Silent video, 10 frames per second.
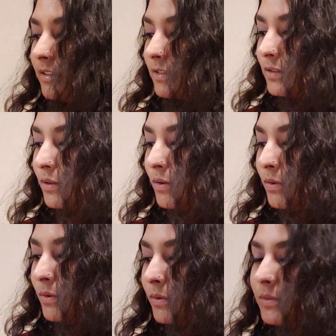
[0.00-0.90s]

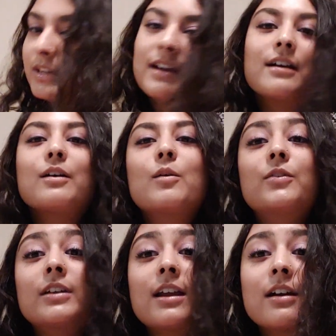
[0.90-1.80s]
So yeah,
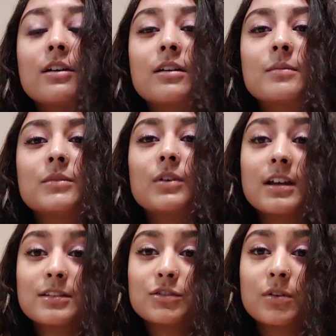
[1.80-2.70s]
hopefully you
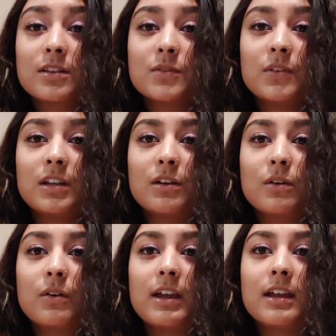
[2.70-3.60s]
guys enjoyed this
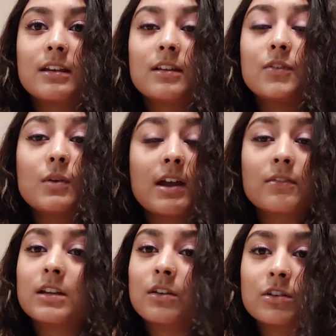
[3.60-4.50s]
video, and if you
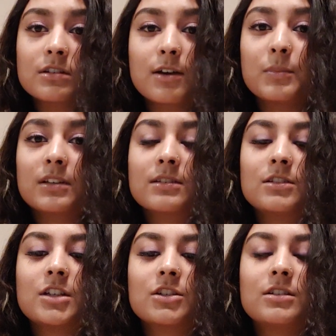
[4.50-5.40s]
have any other topic
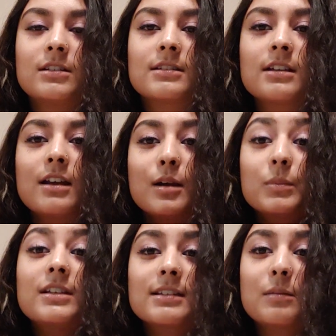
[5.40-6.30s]
suggestions,
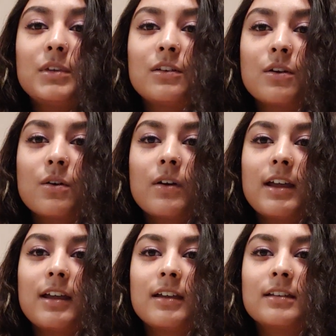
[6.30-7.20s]
please let me know,
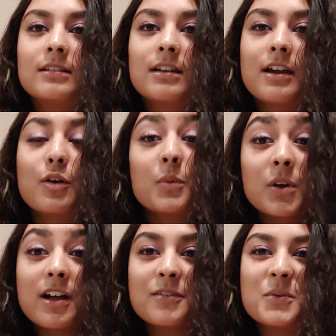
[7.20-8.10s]
and I hope you
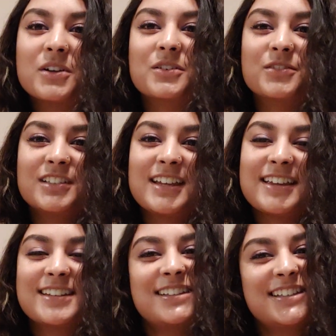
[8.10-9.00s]
all have a wonderful
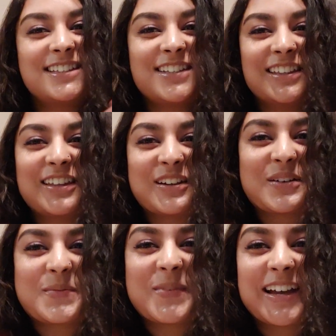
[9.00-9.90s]
day. See you
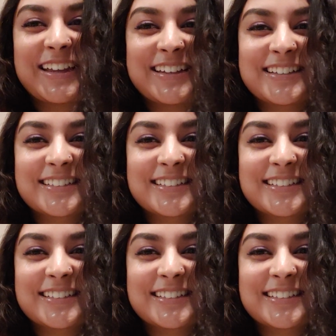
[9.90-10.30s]
later. Bye.